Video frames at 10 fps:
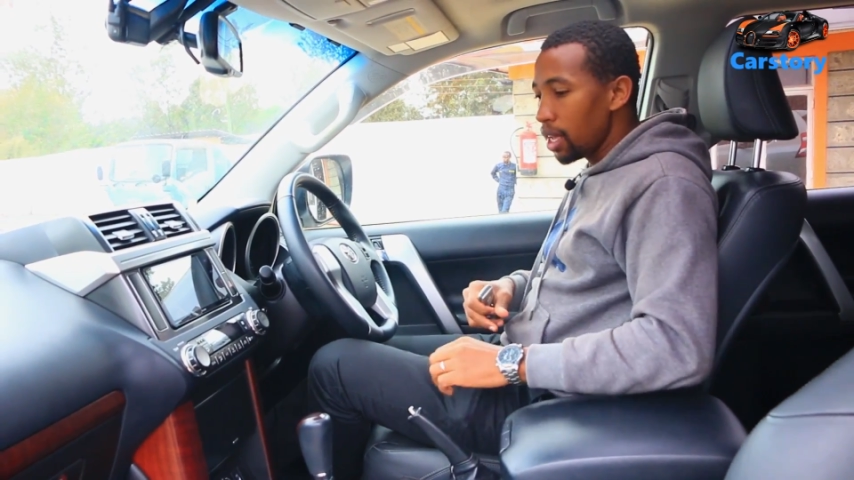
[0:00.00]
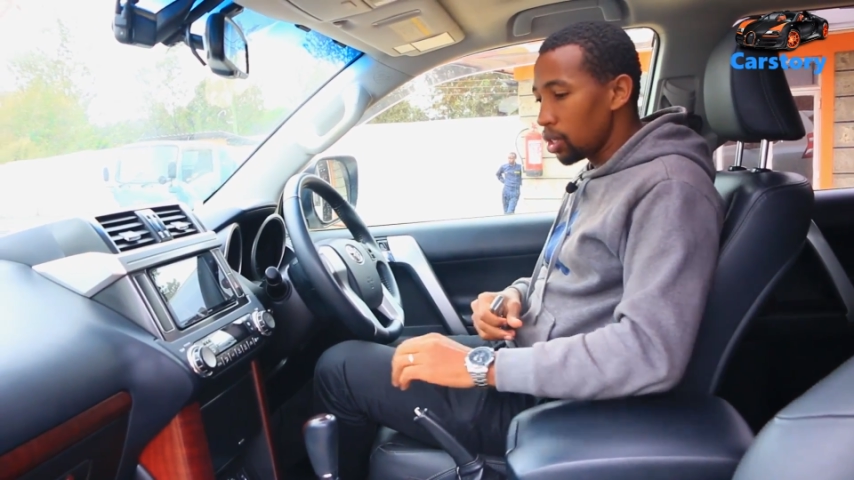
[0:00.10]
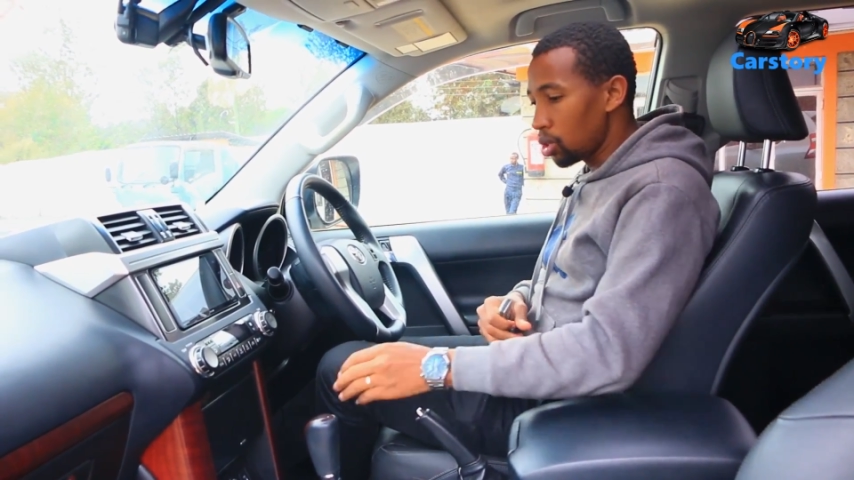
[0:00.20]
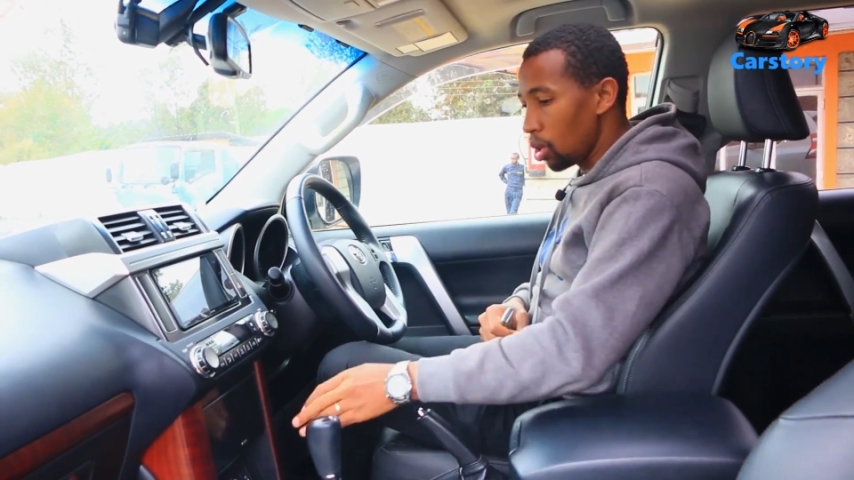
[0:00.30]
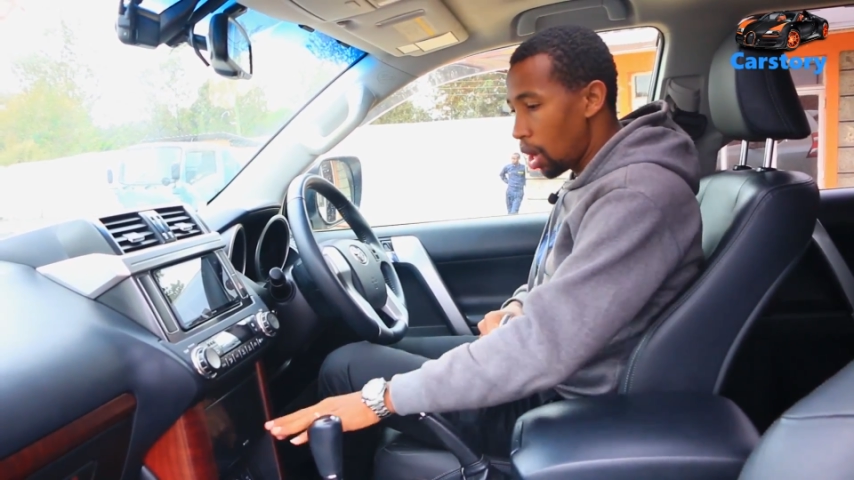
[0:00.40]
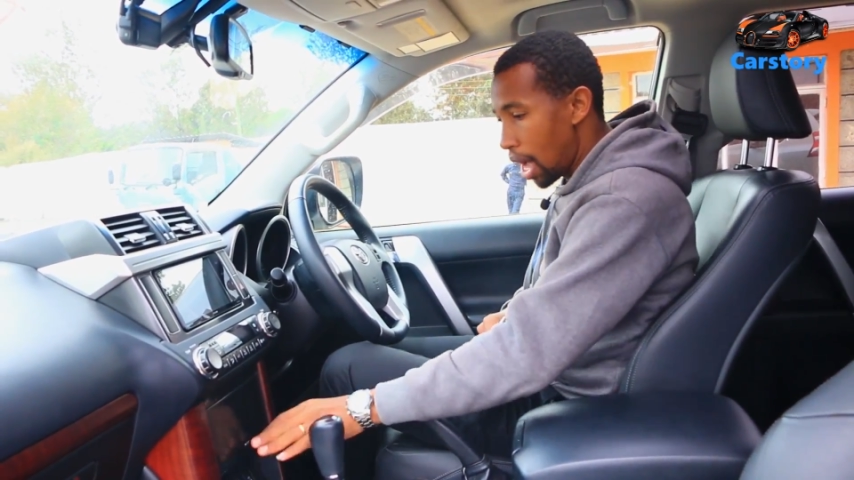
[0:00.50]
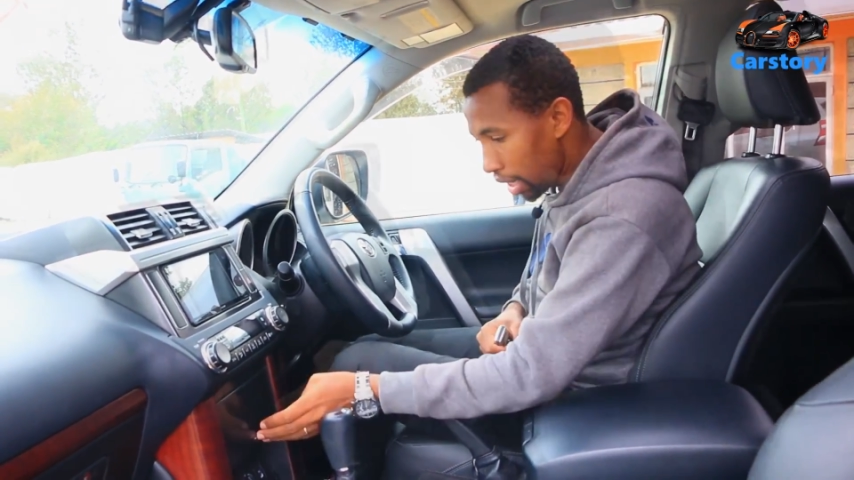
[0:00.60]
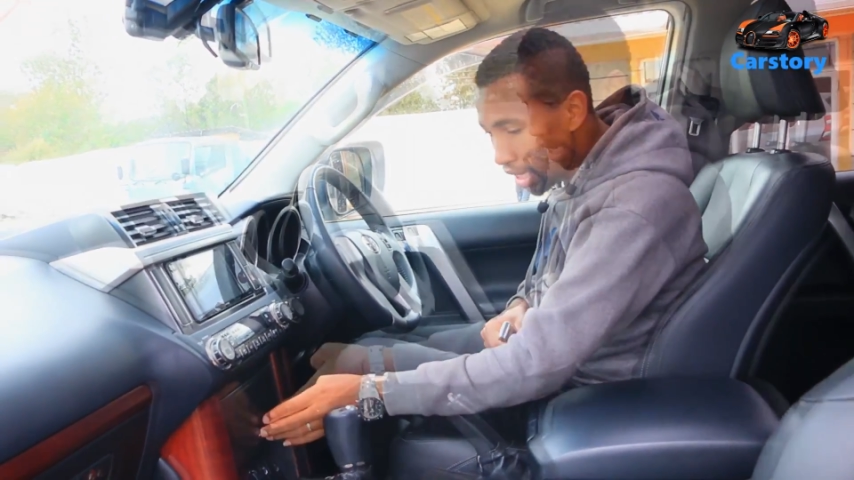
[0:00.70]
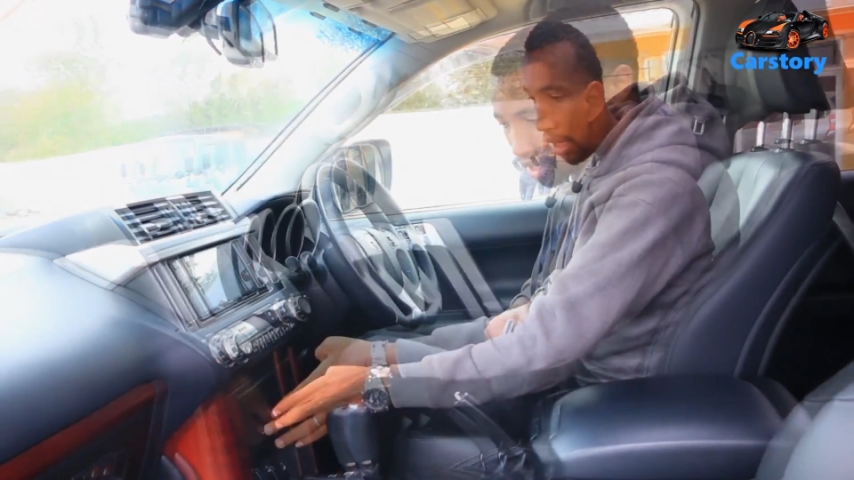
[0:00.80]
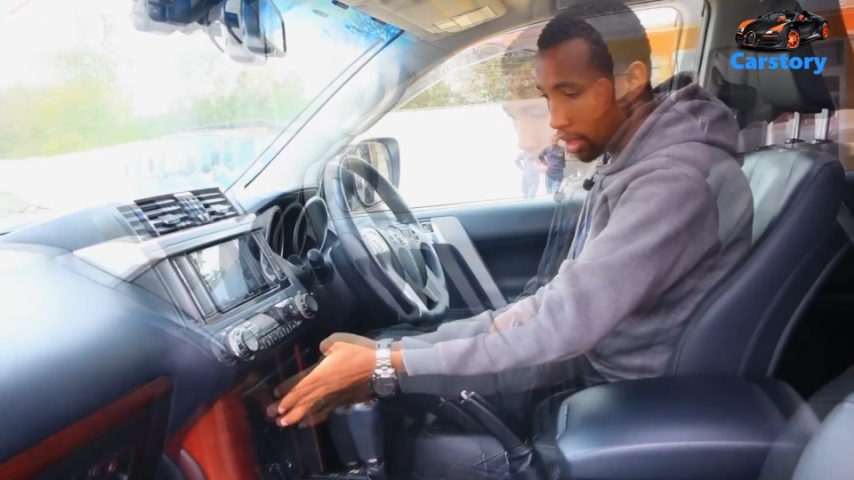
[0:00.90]
So
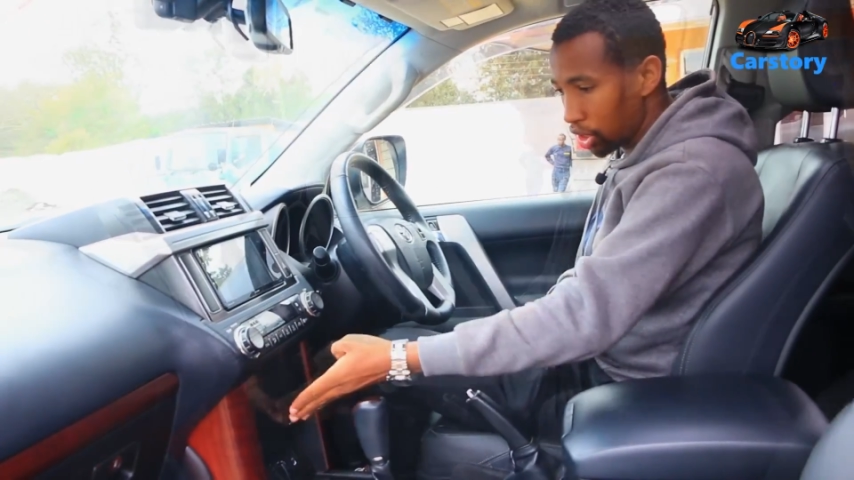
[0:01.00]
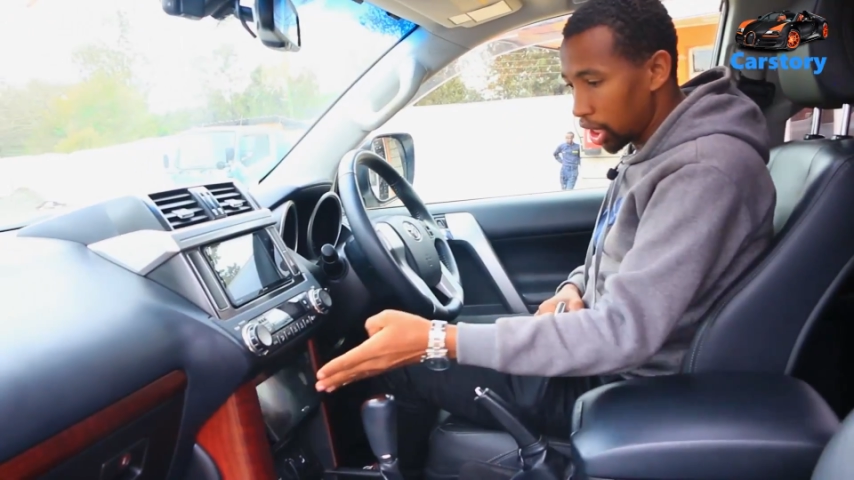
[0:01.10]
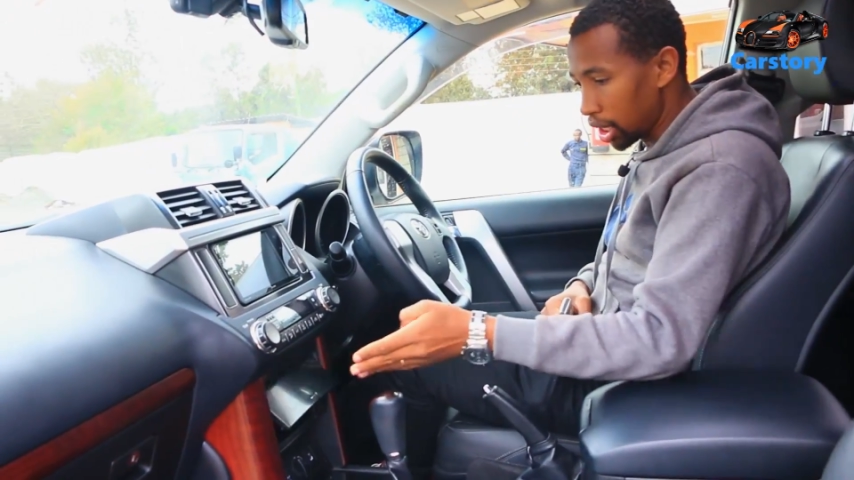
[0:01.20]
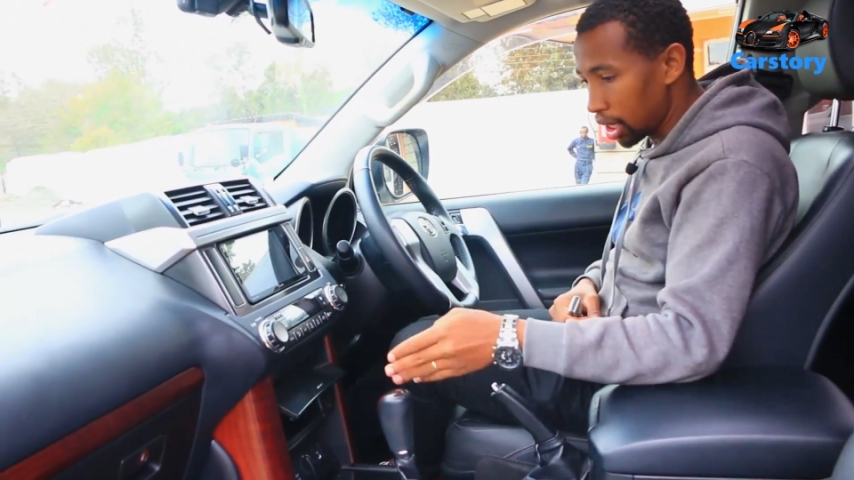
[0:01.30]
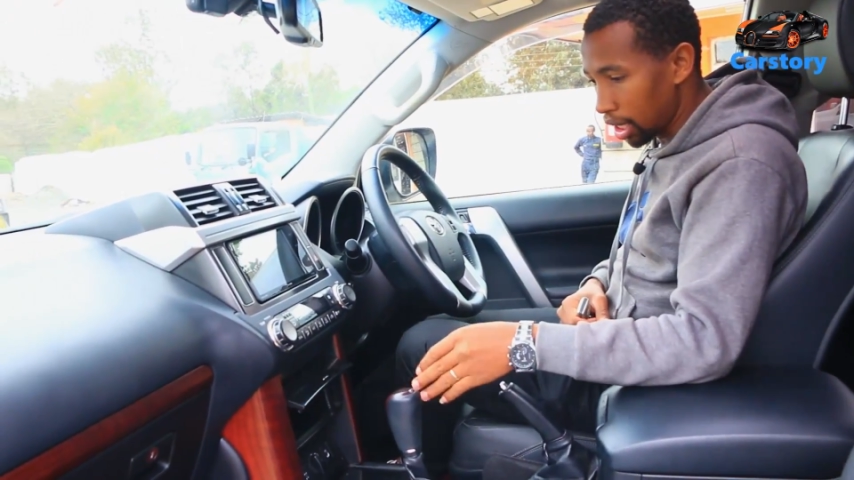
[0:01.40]
let's check